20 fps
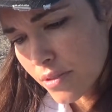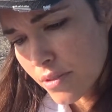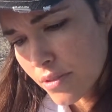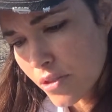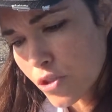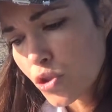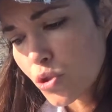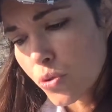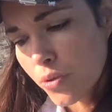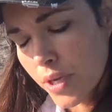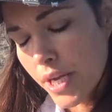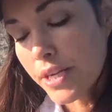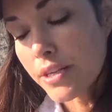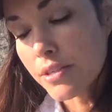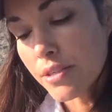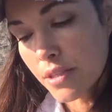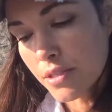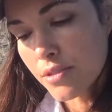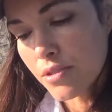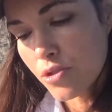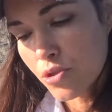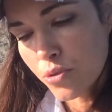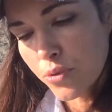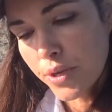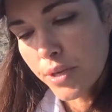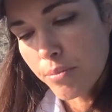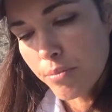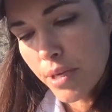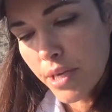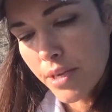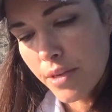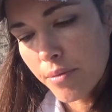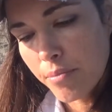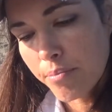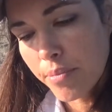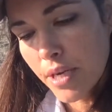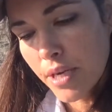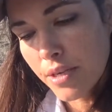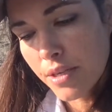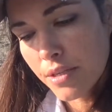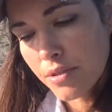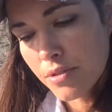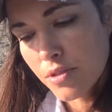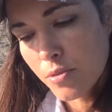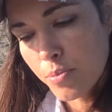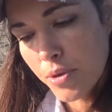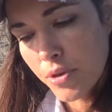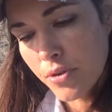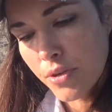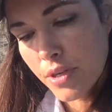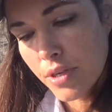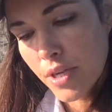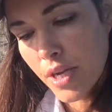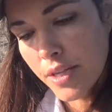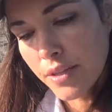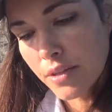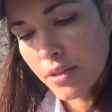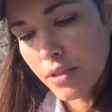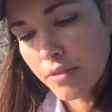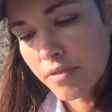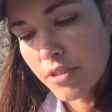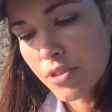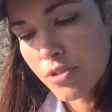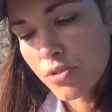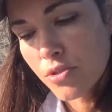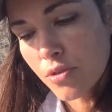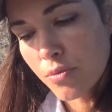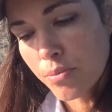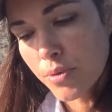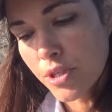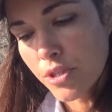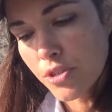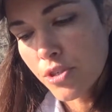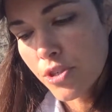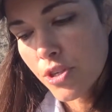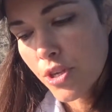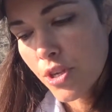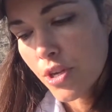join my body and spirit. I love it so much.